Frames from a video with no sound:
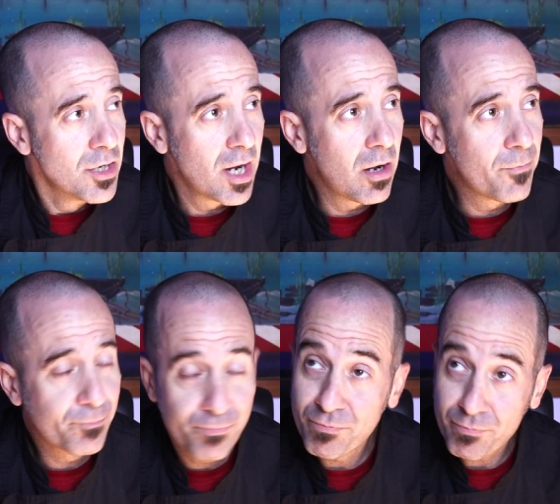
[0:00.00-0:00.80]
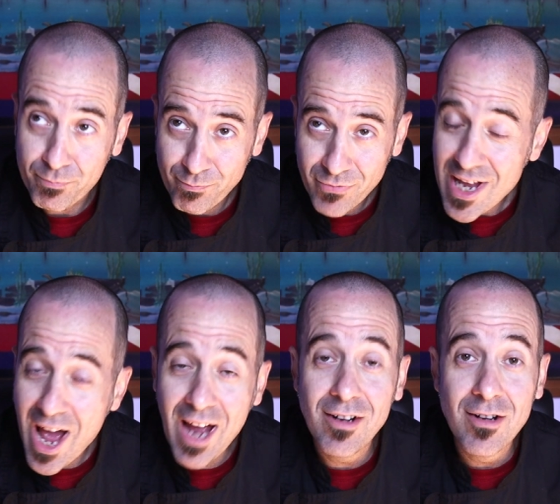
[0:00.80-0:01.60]
So,
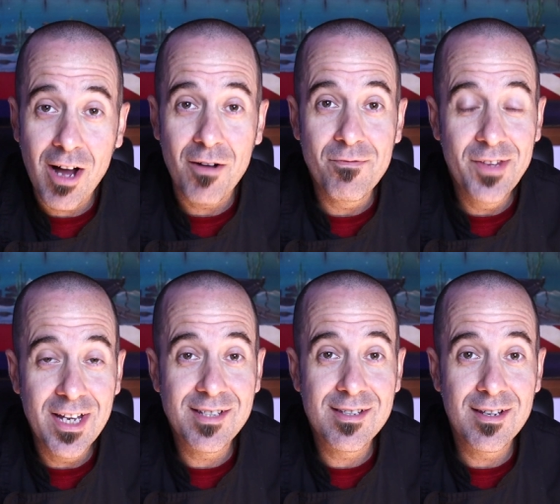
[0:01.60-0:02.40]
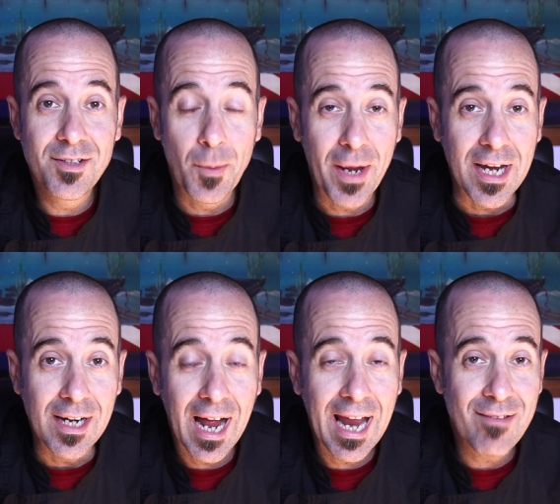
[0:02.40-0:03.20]
I love this
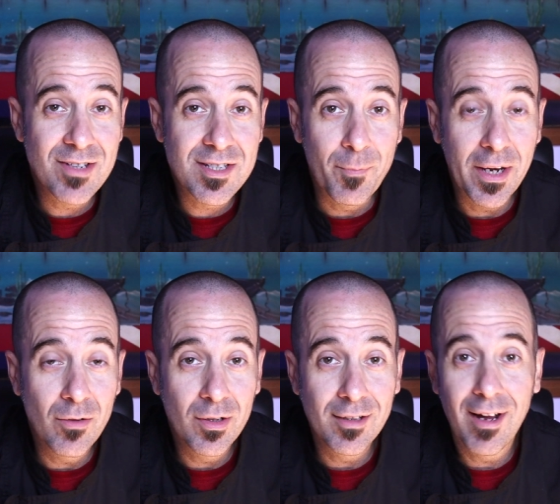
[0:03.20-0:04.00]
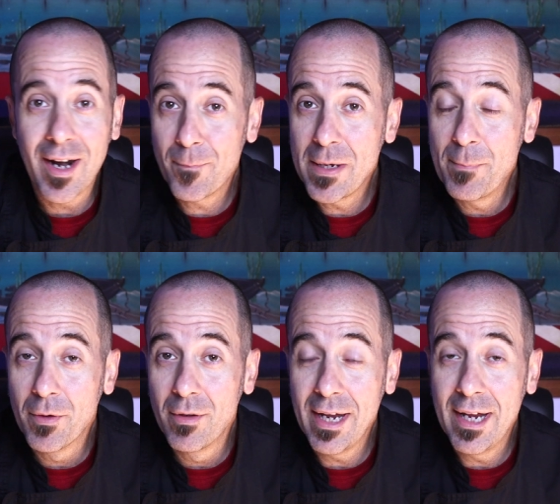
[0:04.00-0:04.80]
debate. I have this debate with a lot of
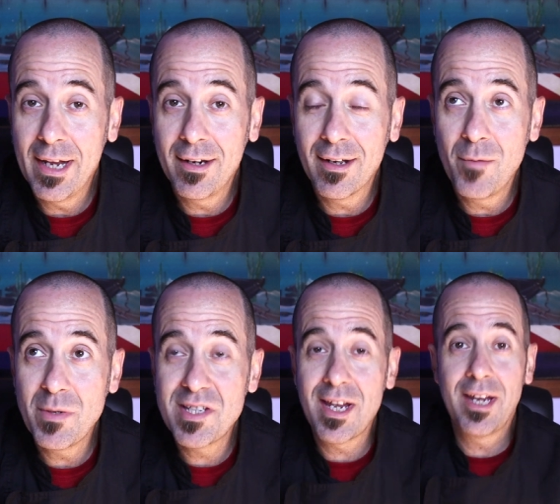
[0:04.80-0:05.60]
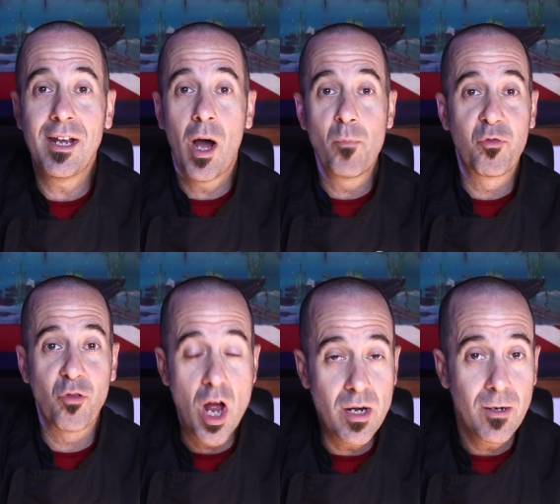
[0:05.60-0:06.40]
people, and let me say up
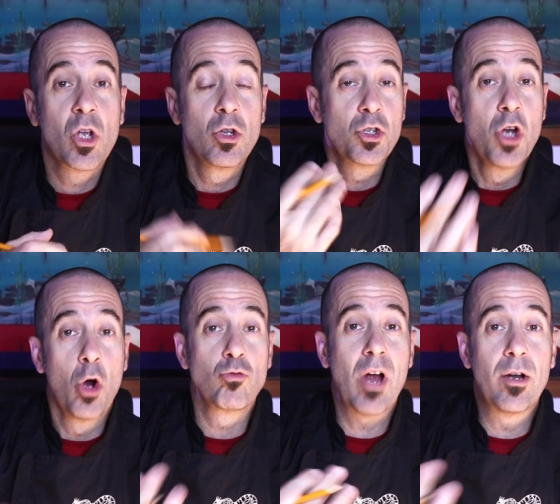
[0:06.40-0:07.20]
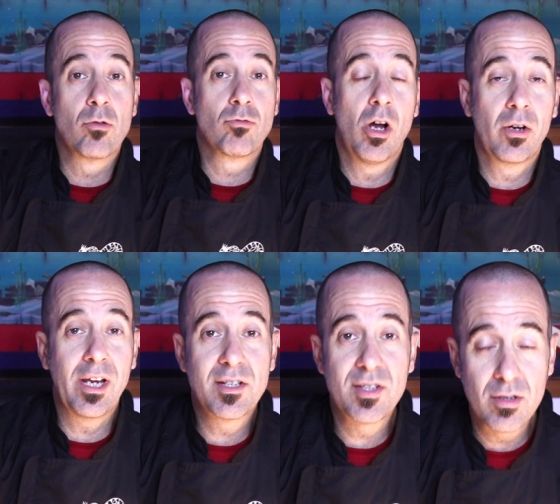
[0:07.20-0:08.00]
front, there's no right or wrong
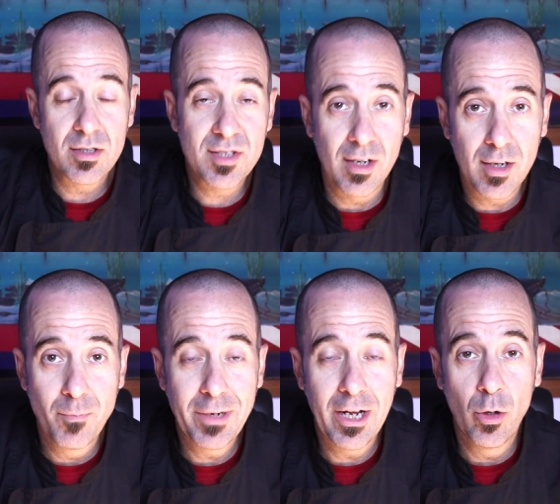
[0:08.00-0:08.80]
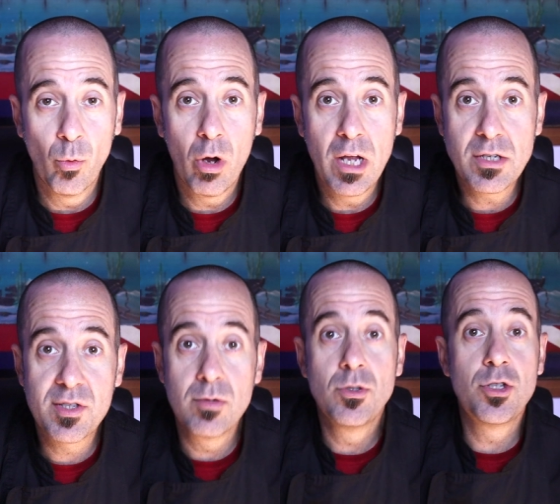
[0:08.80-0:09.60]
answer. It's going to come down to what
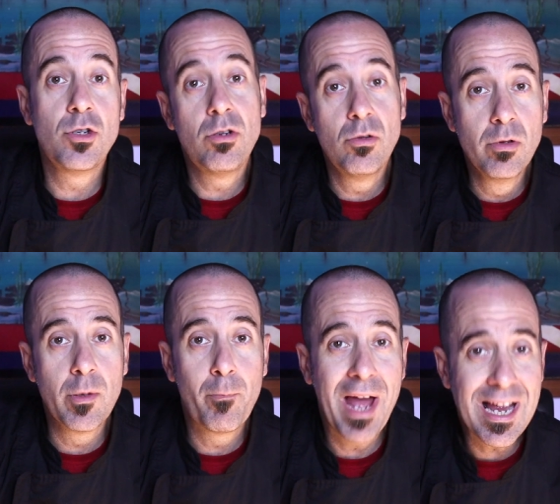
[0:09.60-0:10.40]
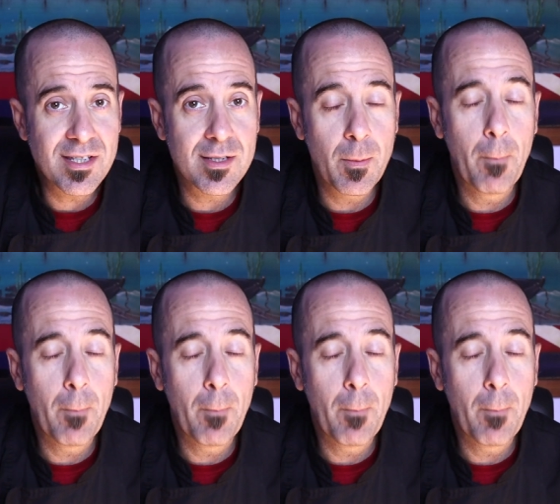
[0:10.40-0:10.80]
suits you the best,